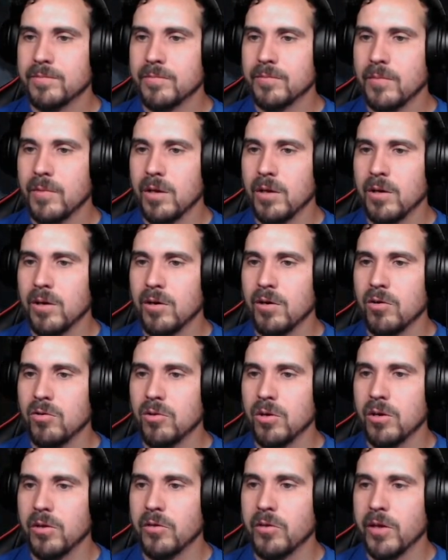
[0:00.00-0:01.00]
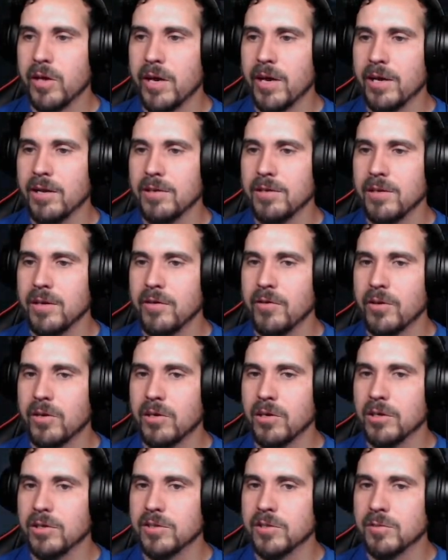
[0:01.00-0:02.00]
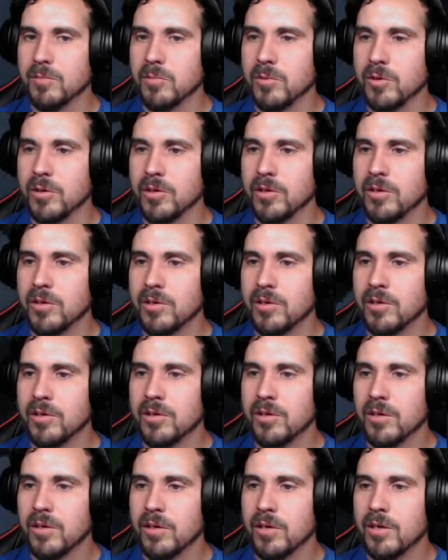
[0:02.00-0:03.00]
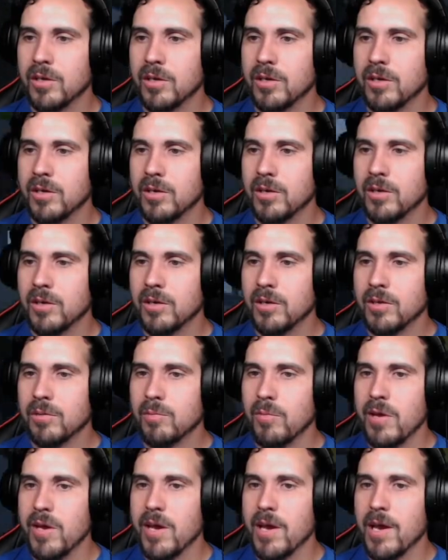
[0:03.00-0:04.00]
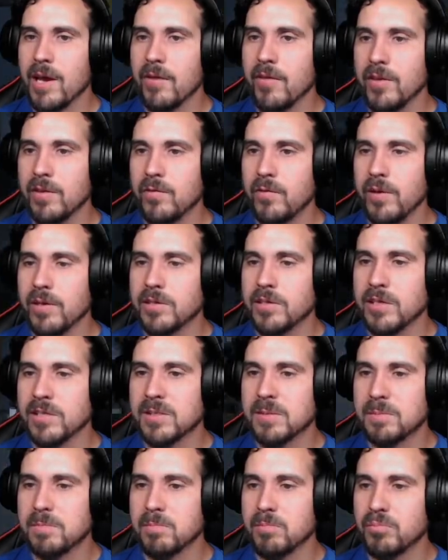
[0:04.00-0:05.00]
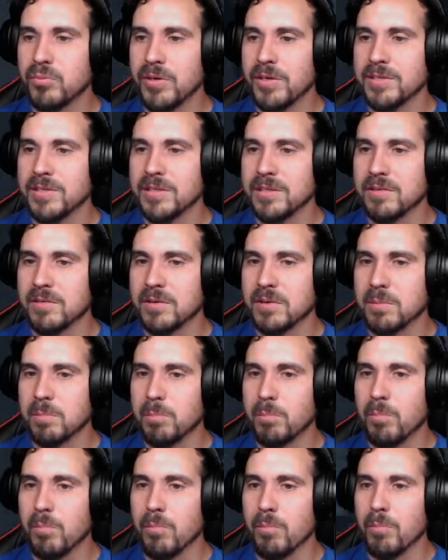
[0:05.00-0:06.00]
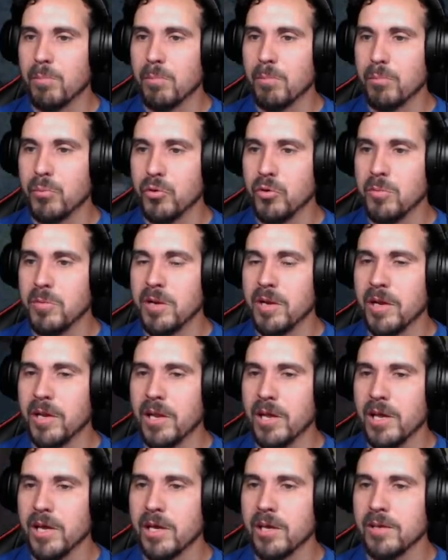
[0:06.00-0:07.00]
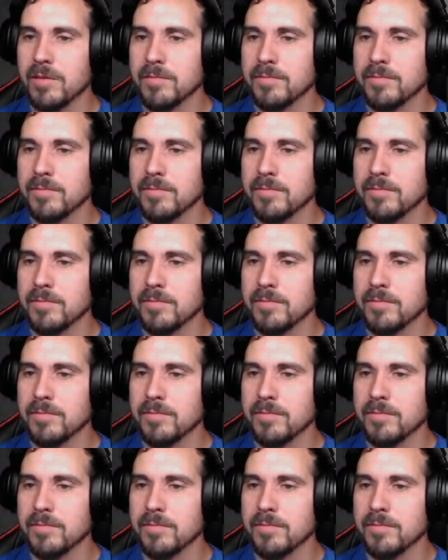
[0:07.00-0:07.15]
Oh, look at that. Another customer. Man, this V H S place is just booming at night.